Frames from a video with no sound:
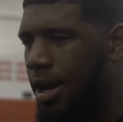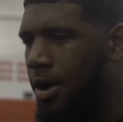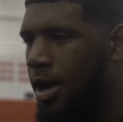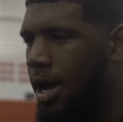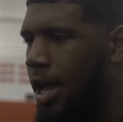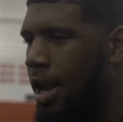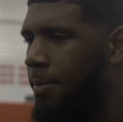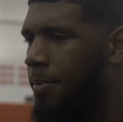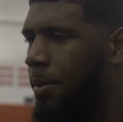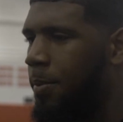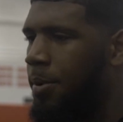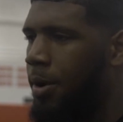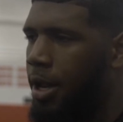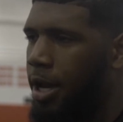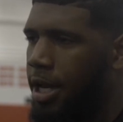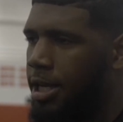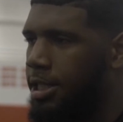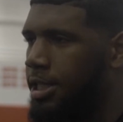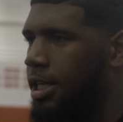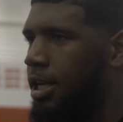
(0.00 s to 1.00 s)
on how they prepare
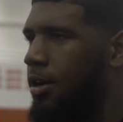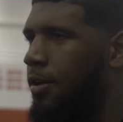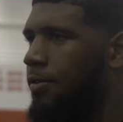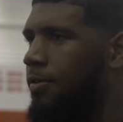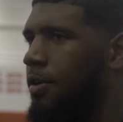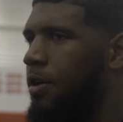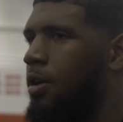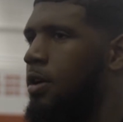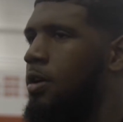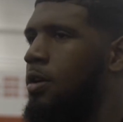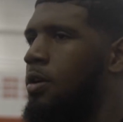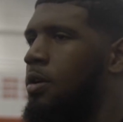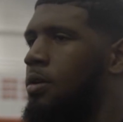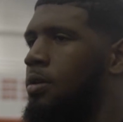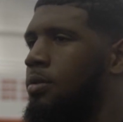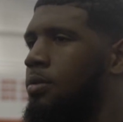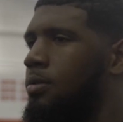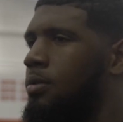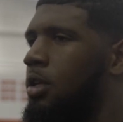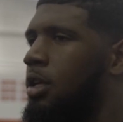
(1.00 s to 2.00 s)
themselves and uh,
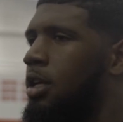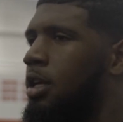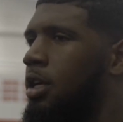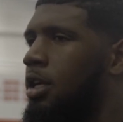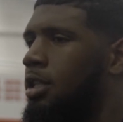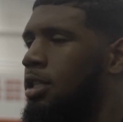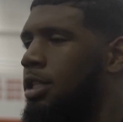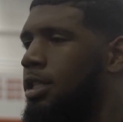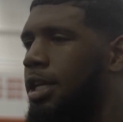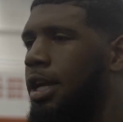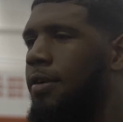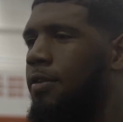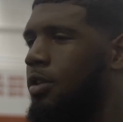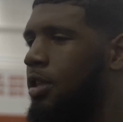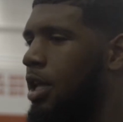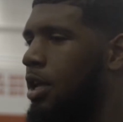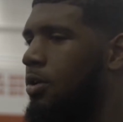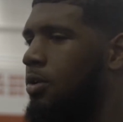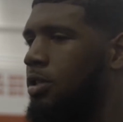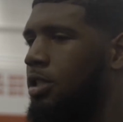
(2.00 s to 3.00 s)
just
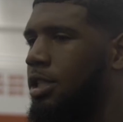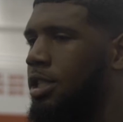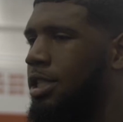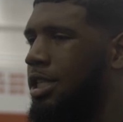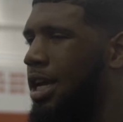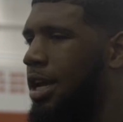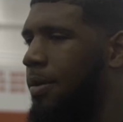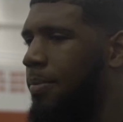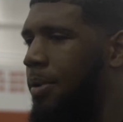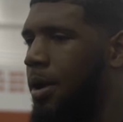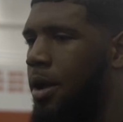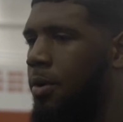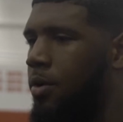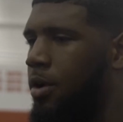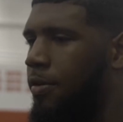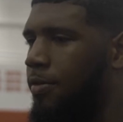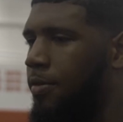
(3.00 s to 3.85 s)
everything. It was just jam packed with